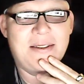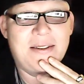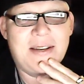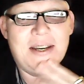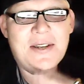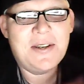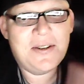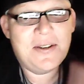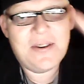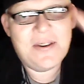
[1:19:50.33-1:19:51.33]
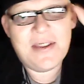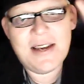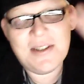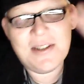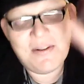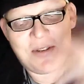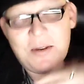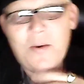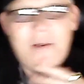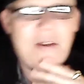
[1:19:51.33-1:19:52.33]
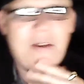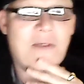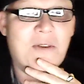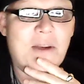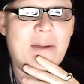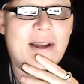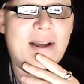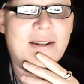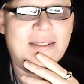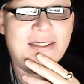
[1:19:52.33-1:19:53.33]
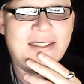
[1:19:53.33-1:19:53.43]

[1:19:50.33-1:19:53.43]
Thank you, sister. And thanks every single one of y'all for coming out.